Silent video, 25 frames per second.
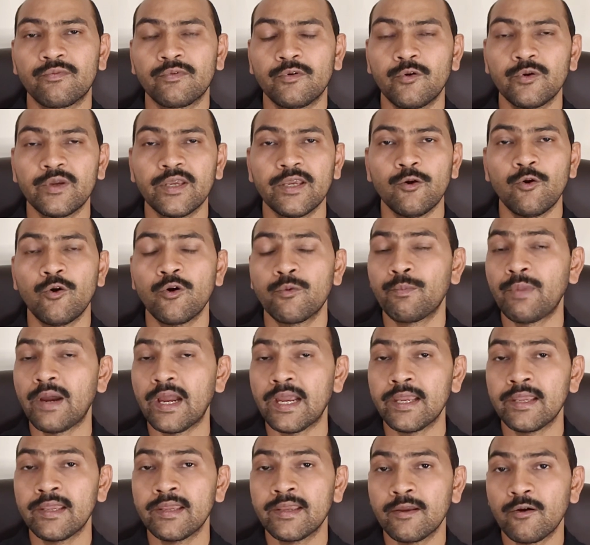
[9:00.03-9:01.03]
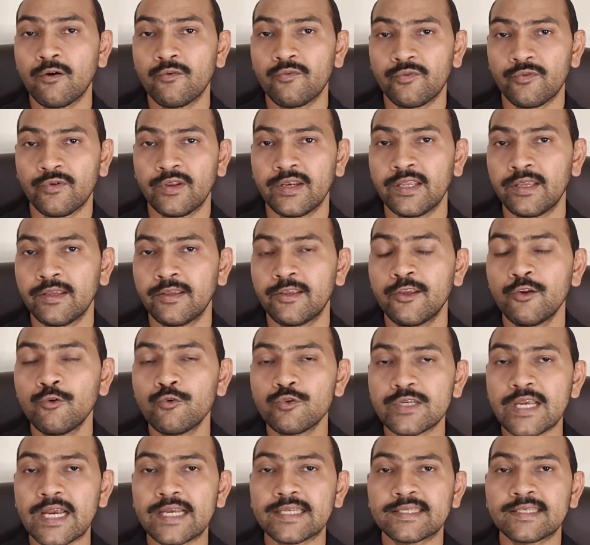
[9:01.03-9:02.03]
okay, or buying of any huge
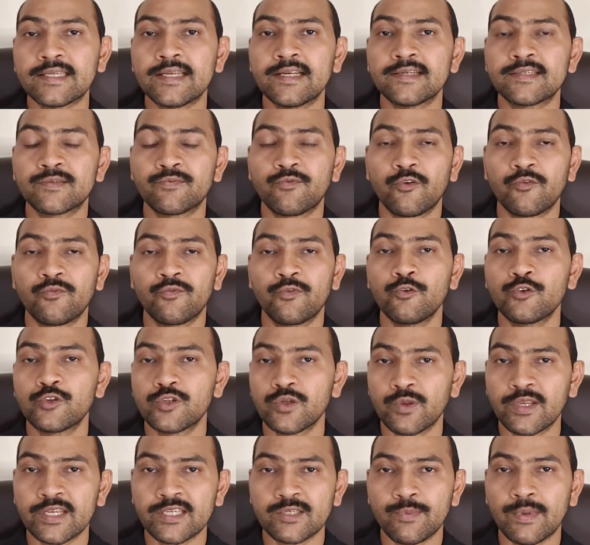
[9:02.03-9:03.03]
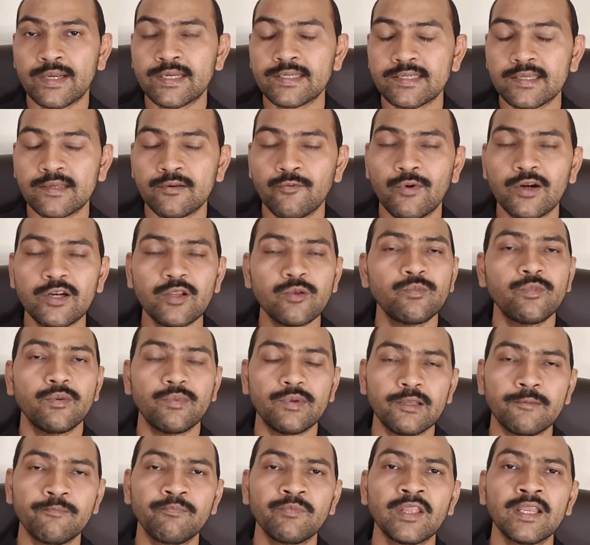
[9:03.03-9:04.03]
assets for future expansion, whatever may be.
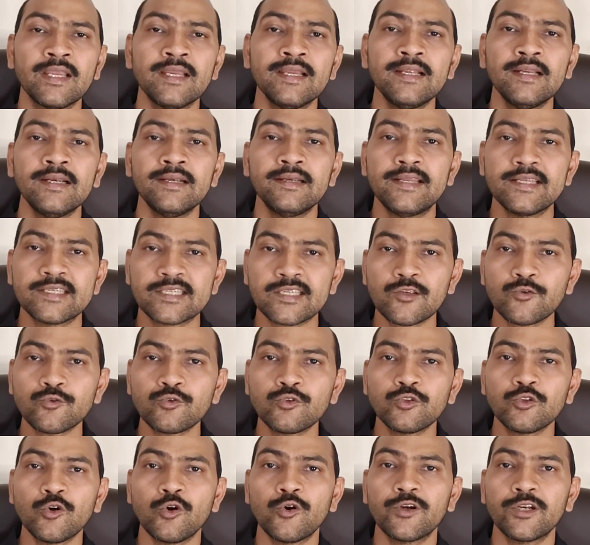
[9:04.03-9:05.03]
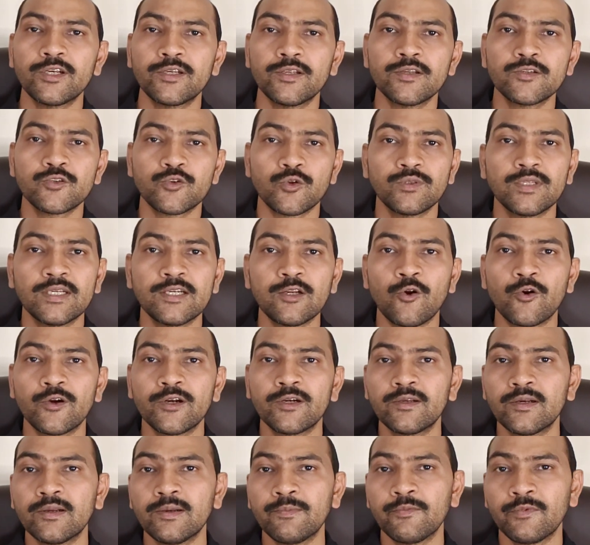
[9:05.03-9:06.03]
Discuss with the auditor so that
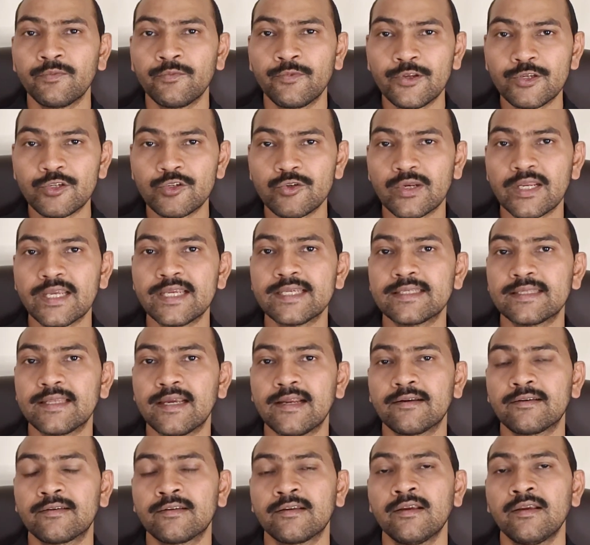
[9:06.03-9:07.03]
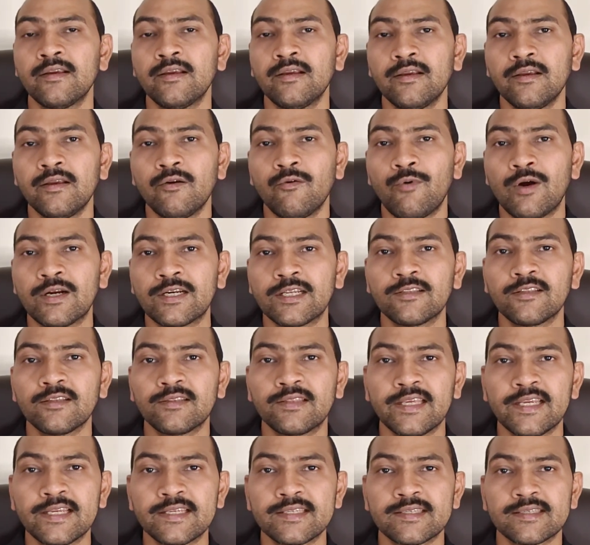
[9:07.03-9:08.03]
auditor visualize that what are the
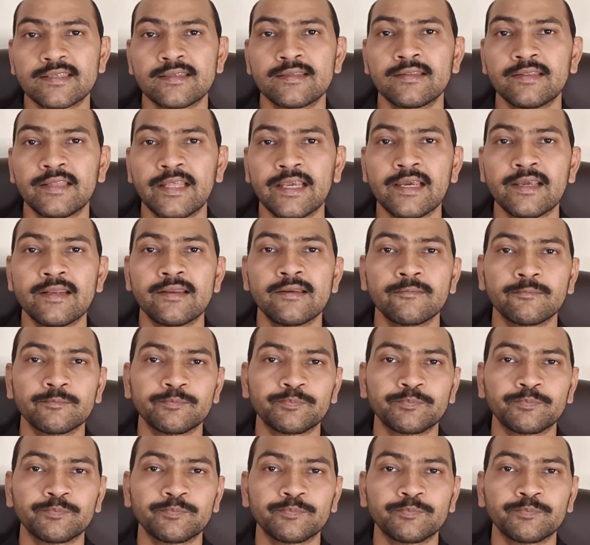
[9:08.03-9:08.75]
things there